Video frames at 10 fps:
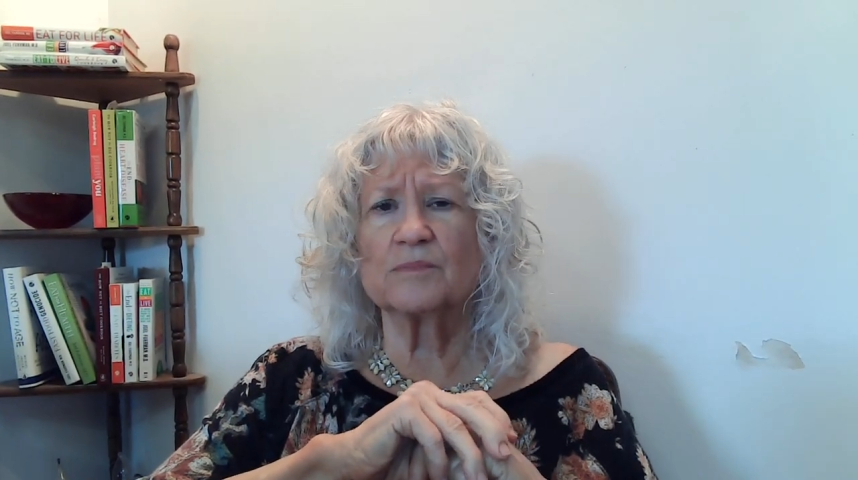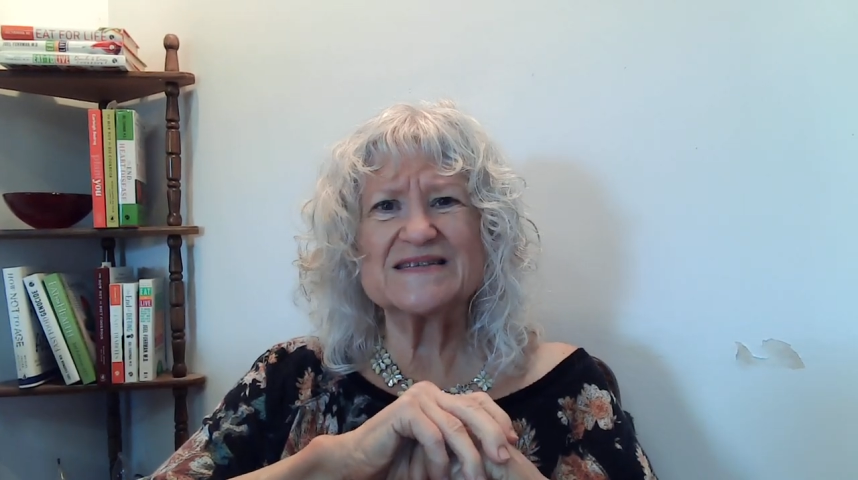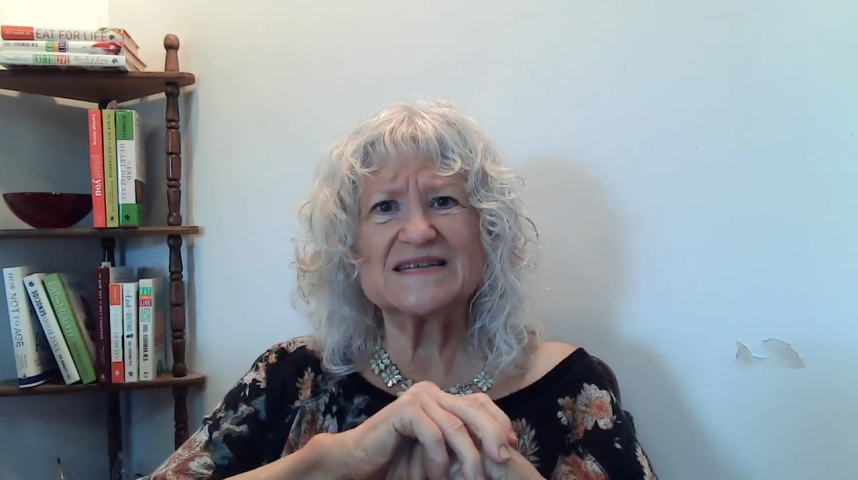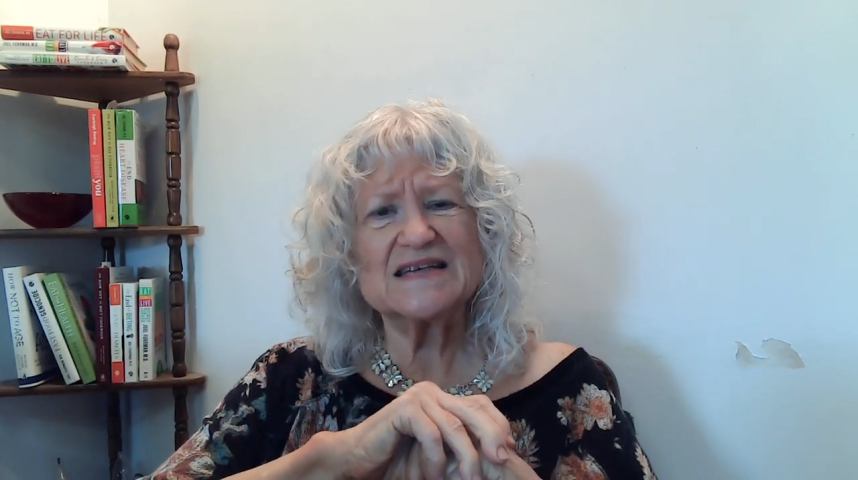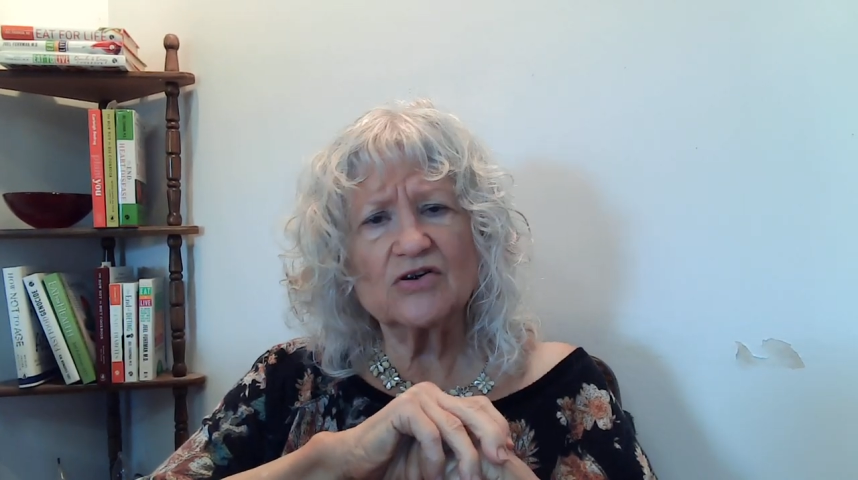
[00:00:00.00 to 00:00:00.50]

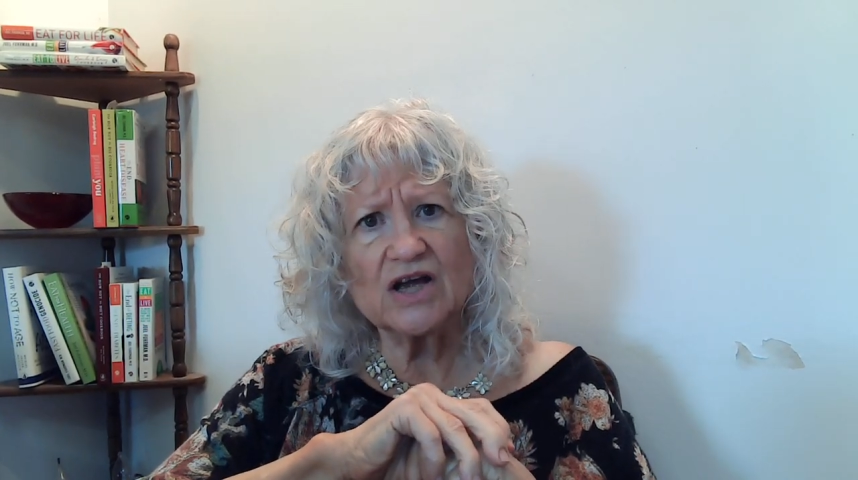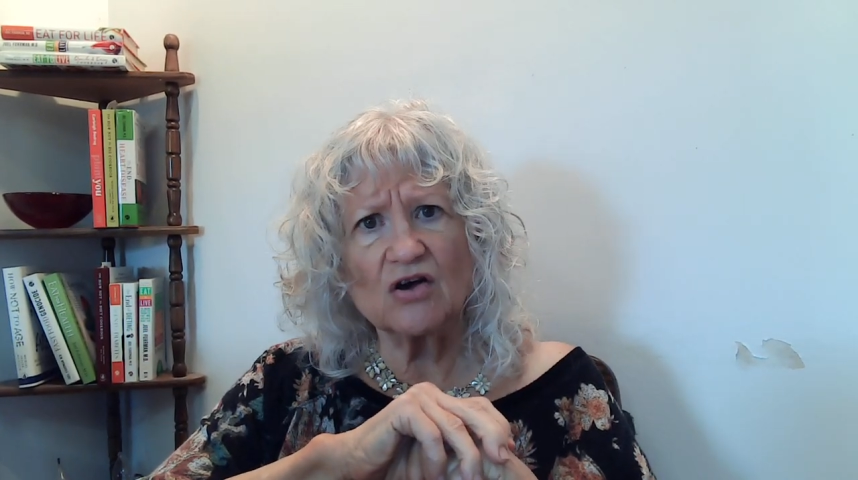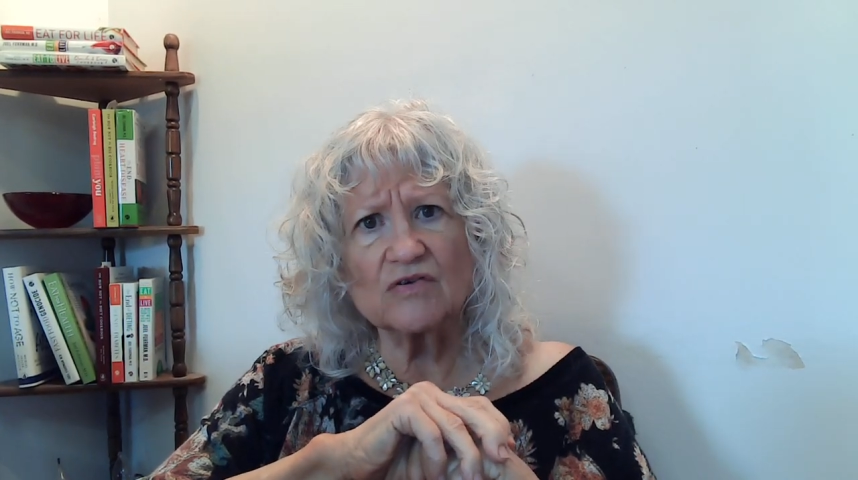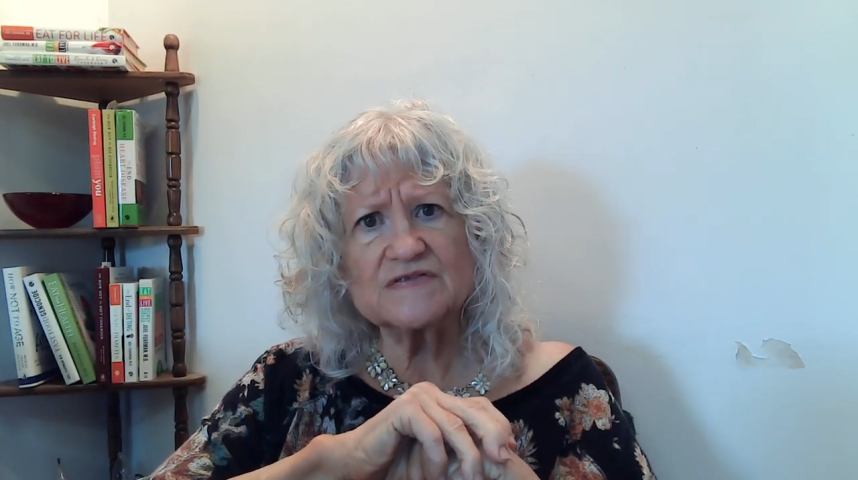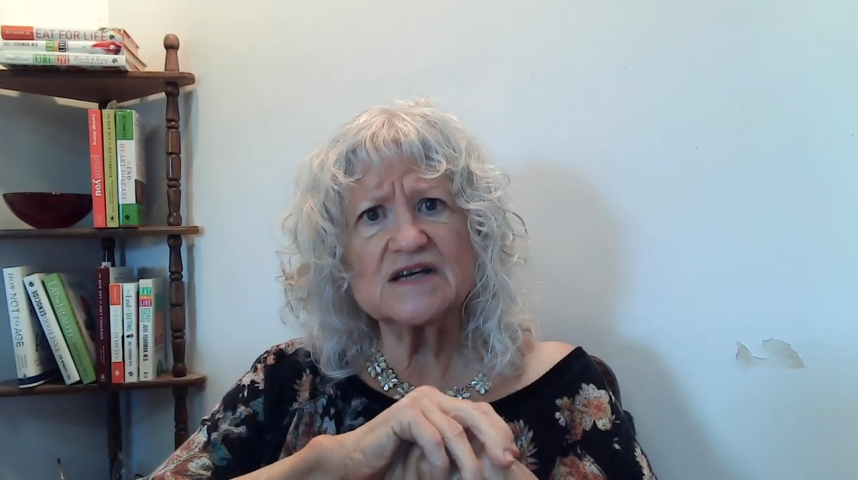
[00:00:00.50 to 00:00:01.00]

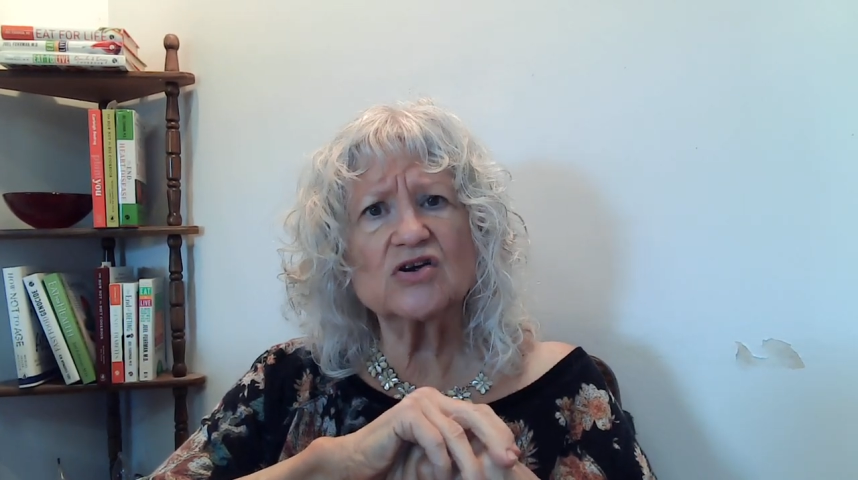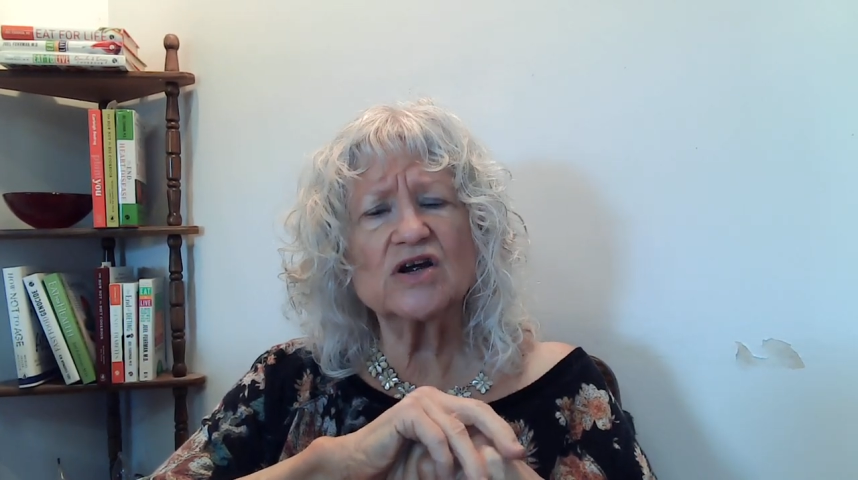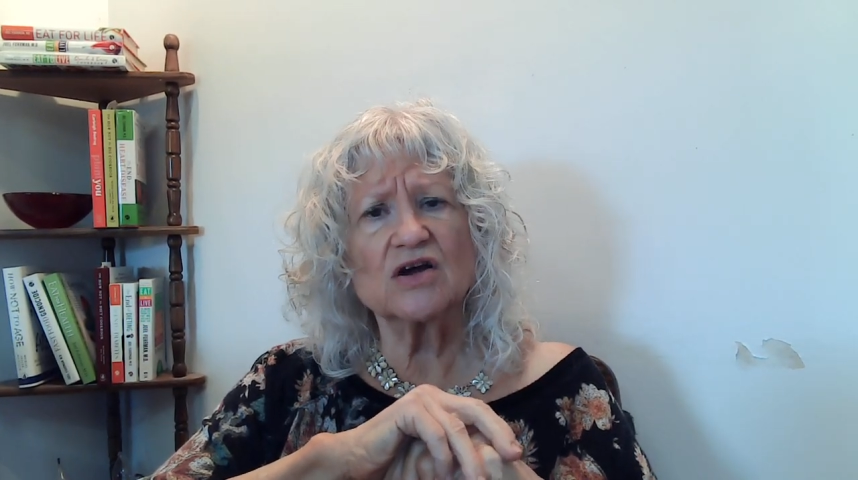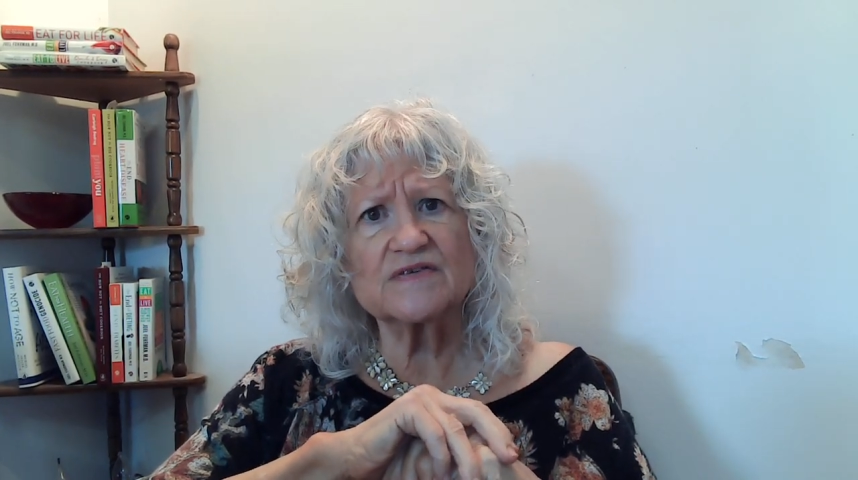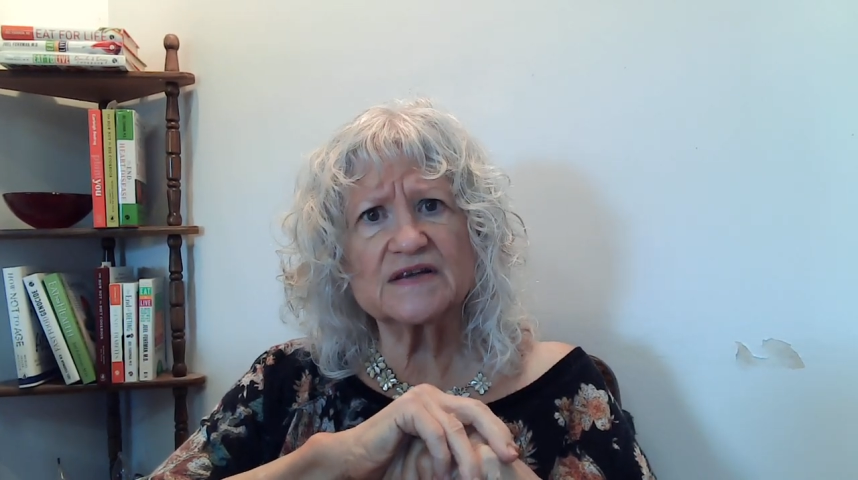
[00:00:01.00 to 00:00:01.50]

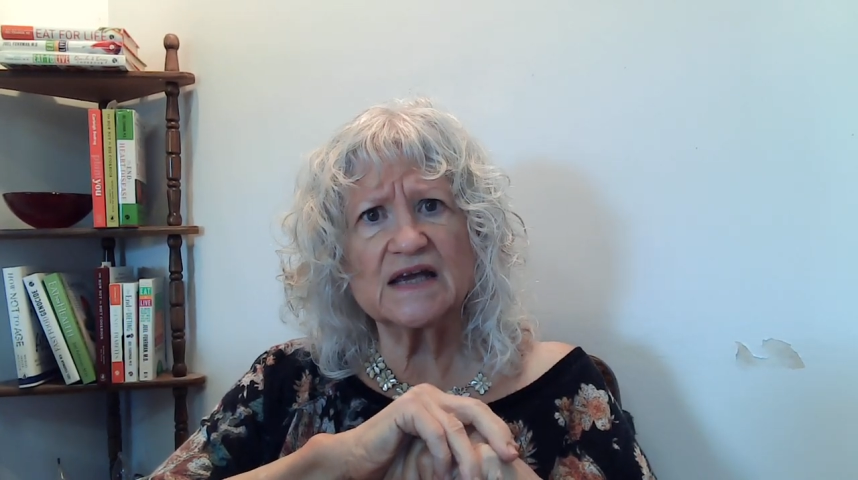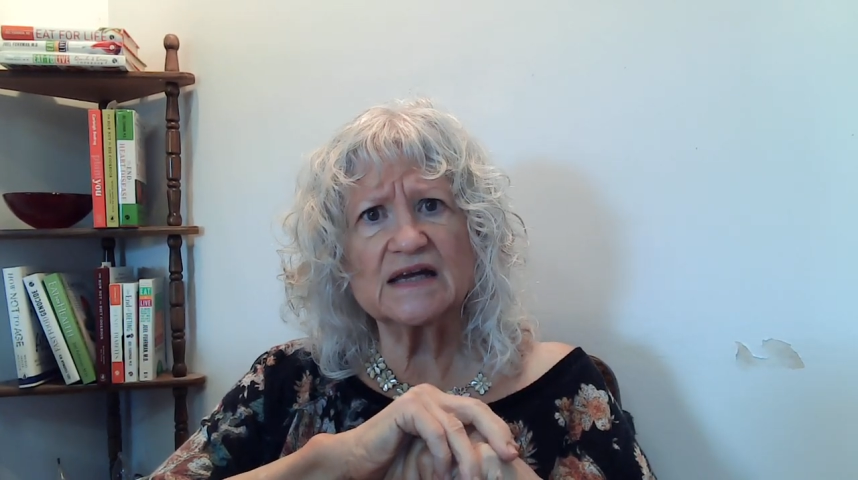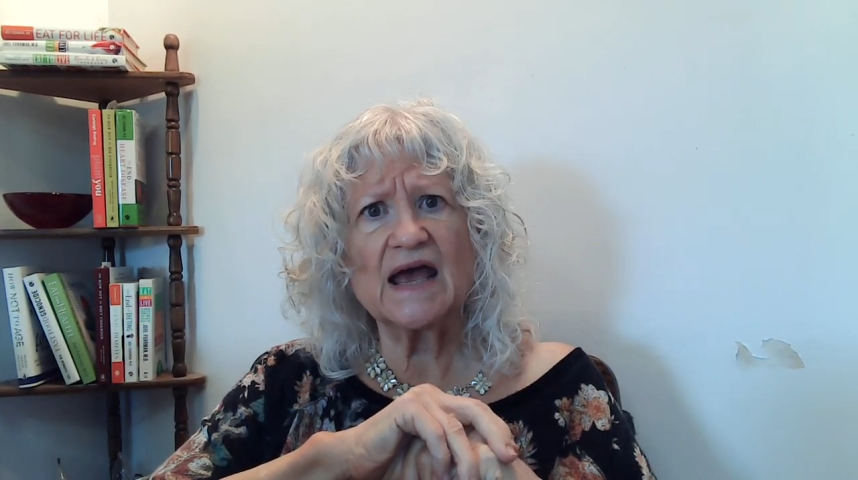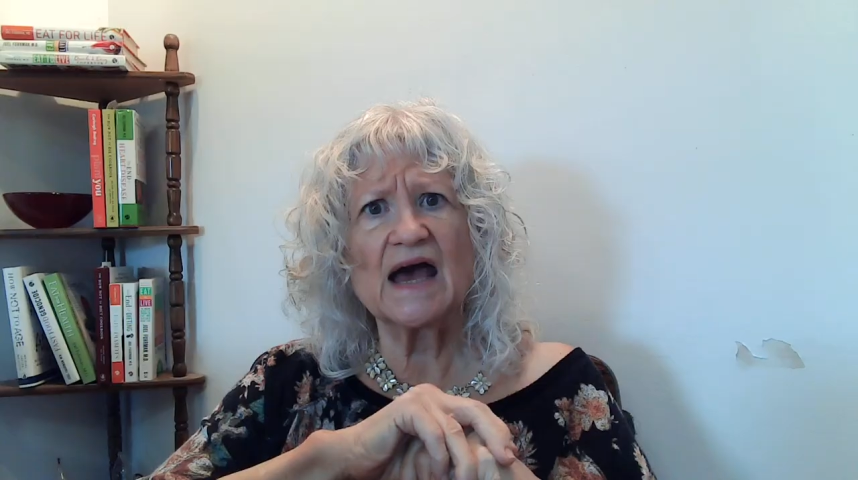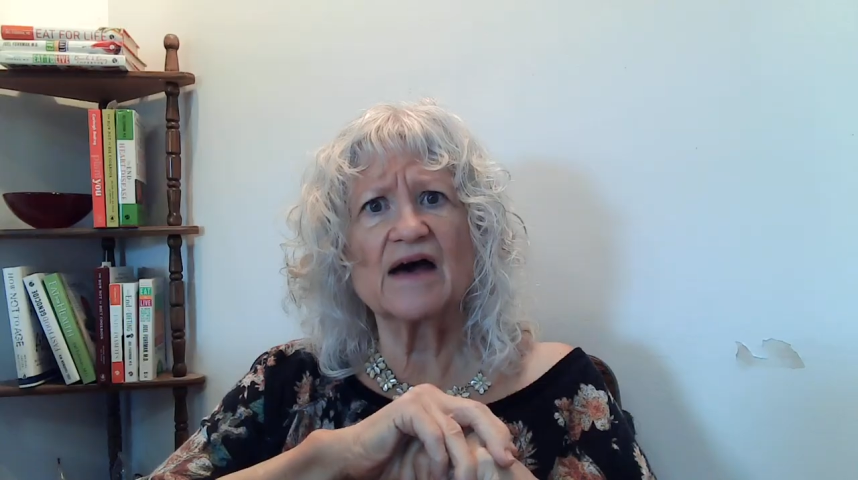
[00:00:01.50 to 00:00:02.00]
cereals
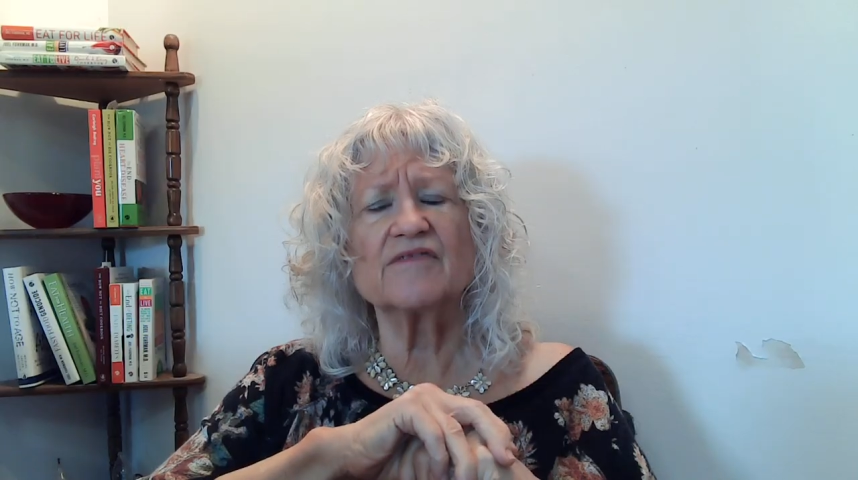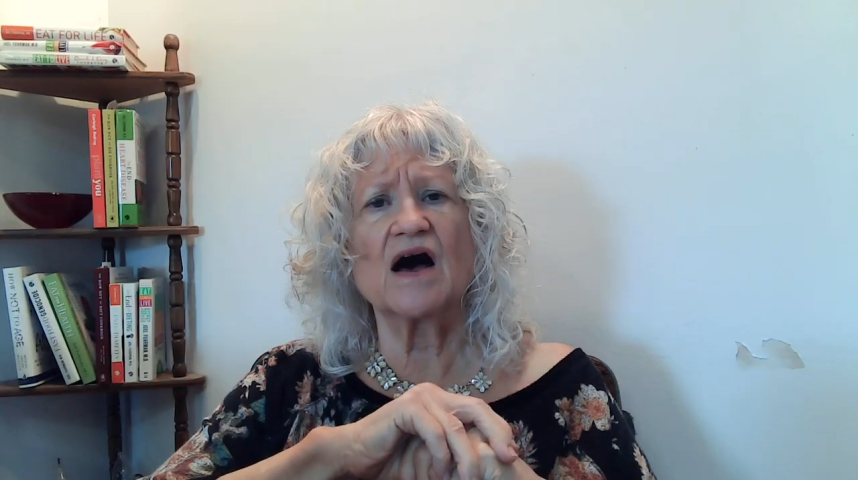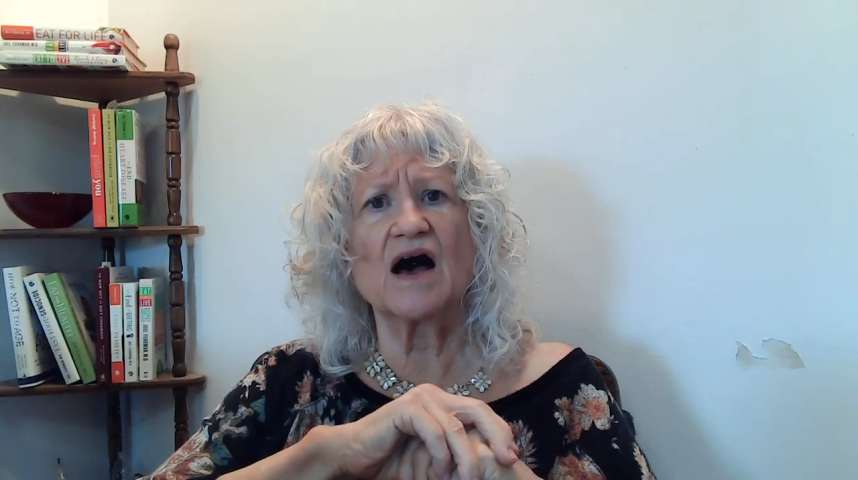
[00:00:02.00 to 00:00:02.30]
can have